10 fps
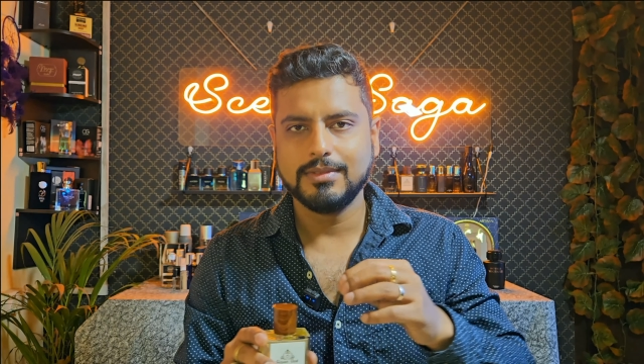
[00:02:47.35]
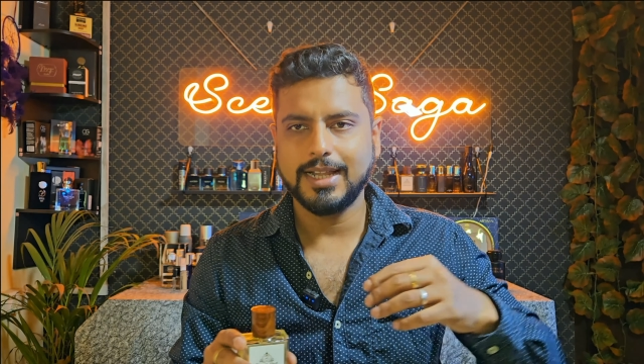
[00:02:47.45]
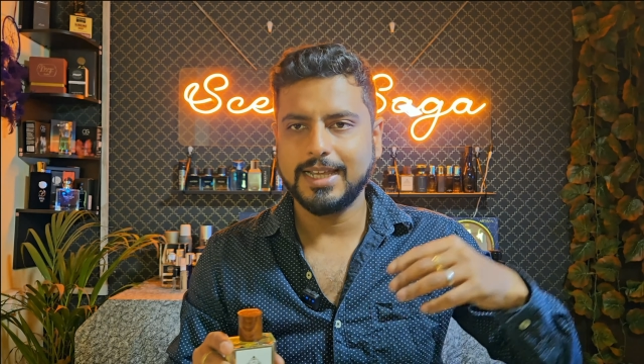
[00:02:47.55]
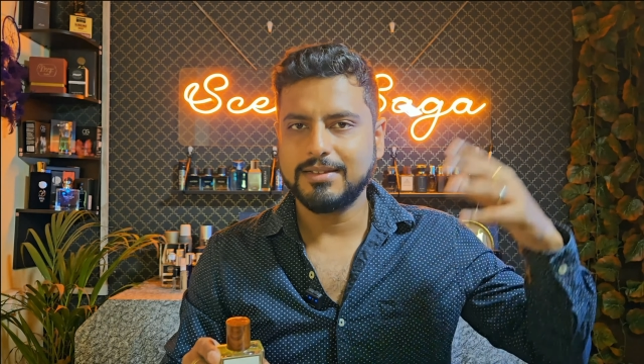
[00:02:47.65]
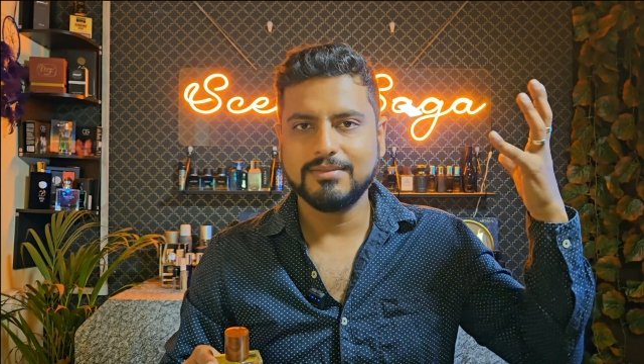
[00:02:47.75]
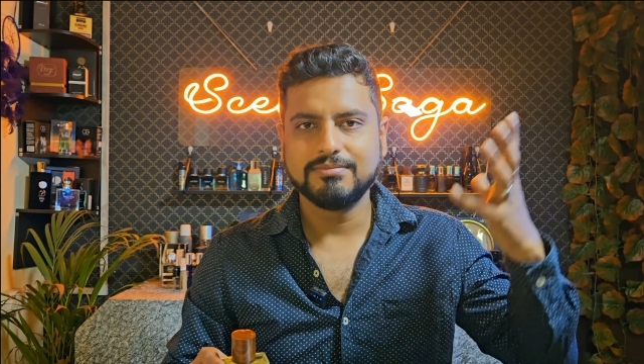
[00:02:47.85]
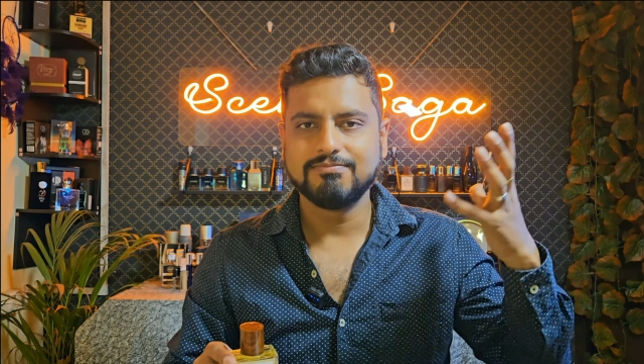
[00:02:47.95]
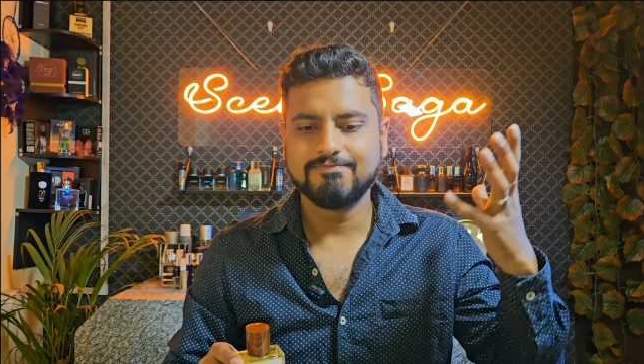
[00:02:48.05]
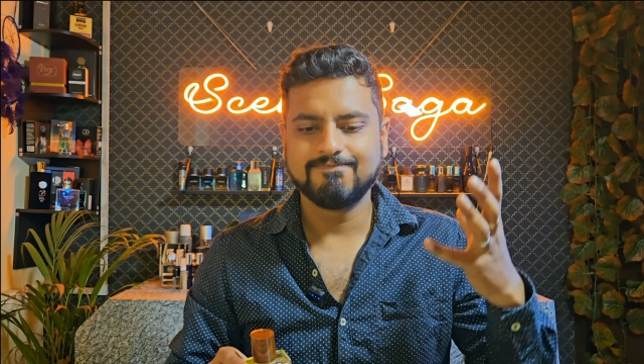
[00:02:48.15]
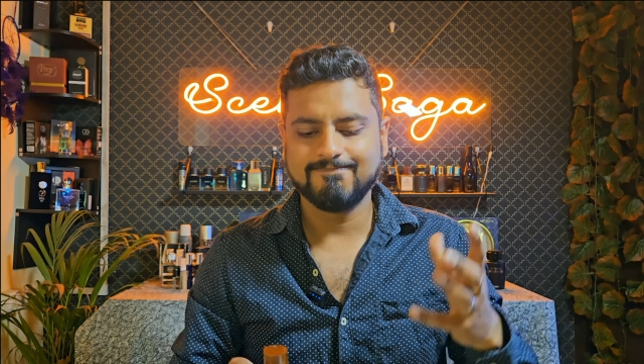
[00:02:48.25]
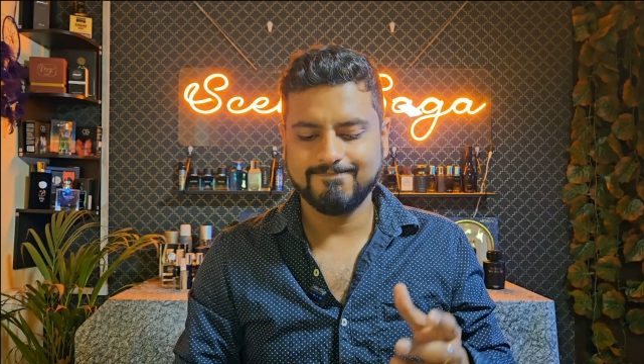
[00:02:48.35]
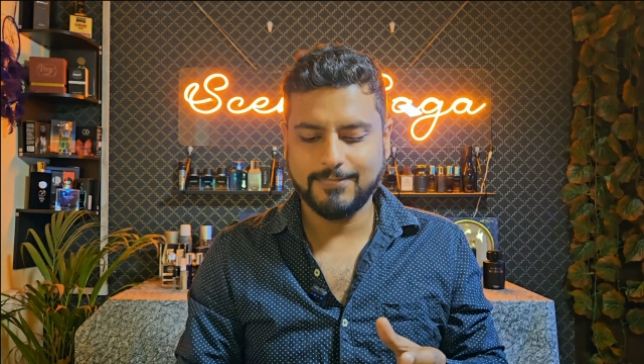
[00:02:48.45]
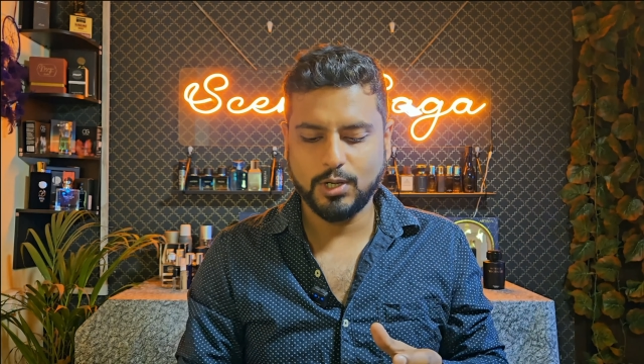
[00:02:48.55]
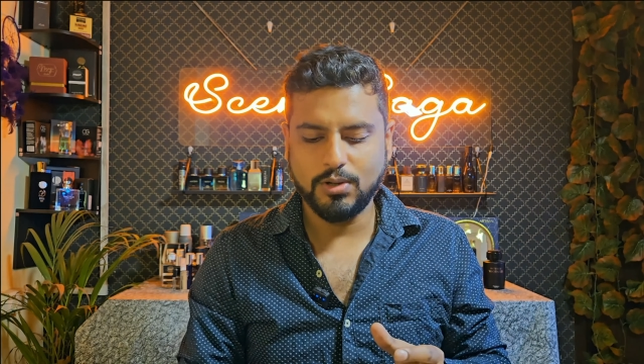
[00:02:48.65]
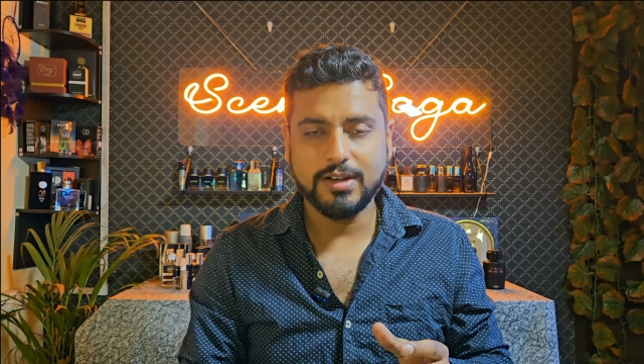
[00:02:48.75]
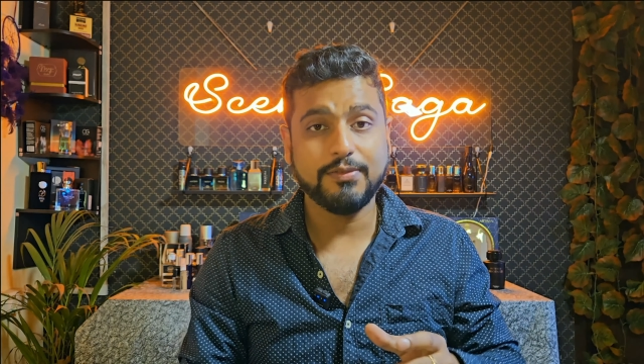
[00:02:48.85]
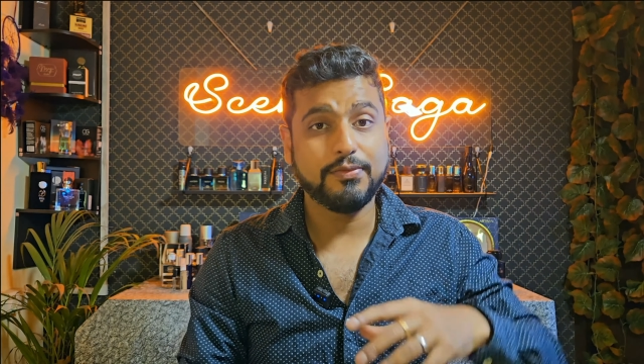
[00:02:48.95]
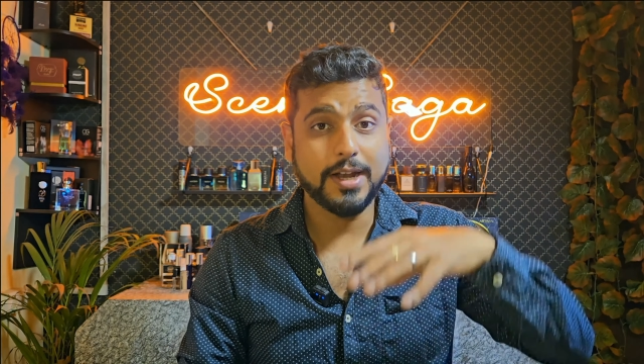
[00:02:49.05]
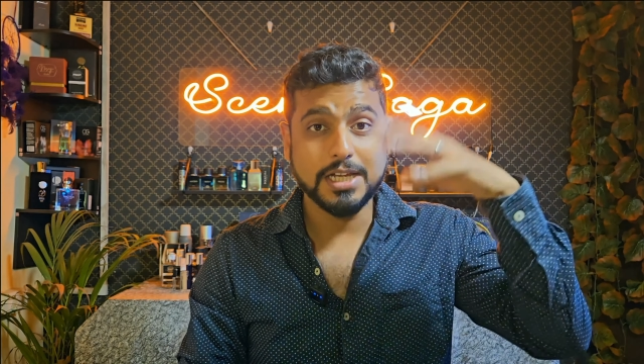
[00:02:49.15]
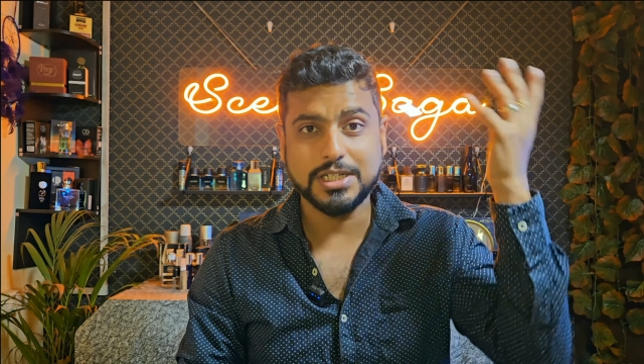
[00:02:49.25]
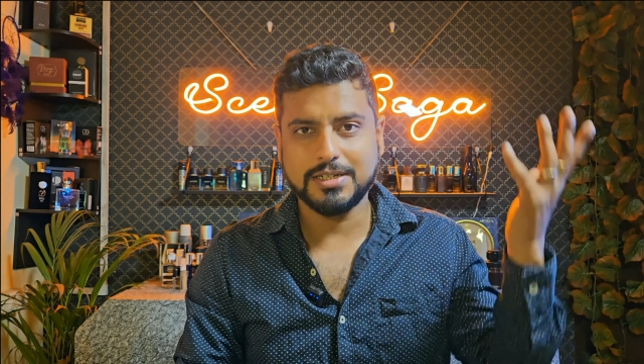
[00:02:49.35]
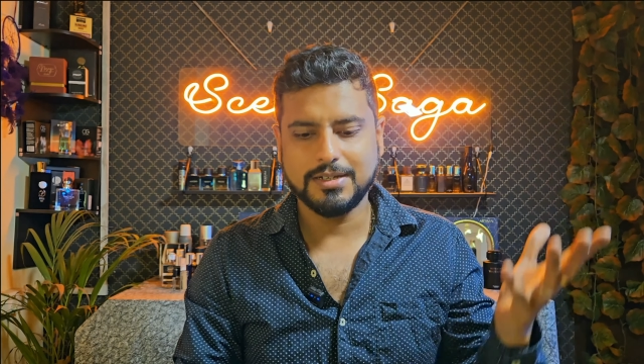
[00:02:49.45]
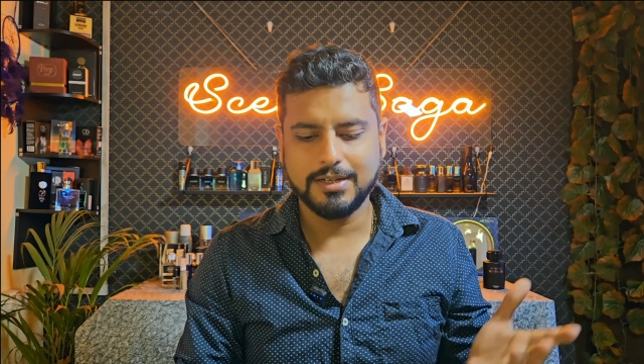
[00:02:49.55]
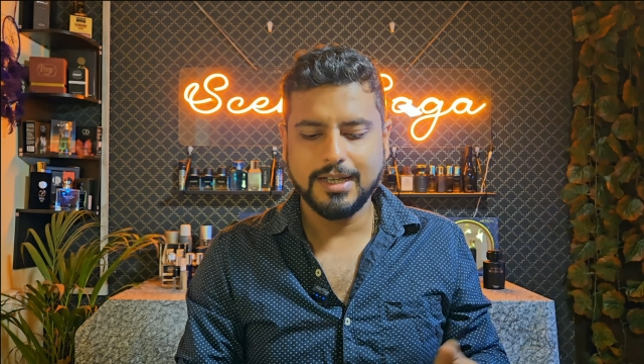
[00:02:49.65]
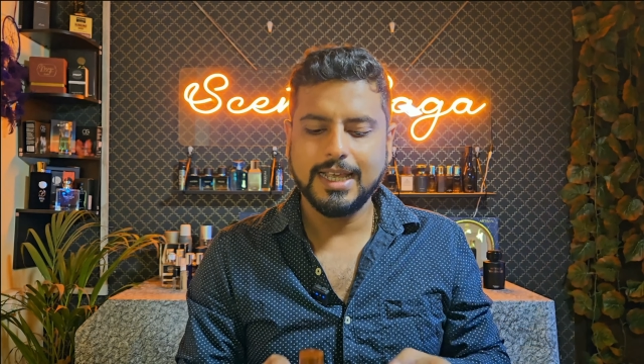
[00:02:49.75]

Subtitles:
like, refreshed.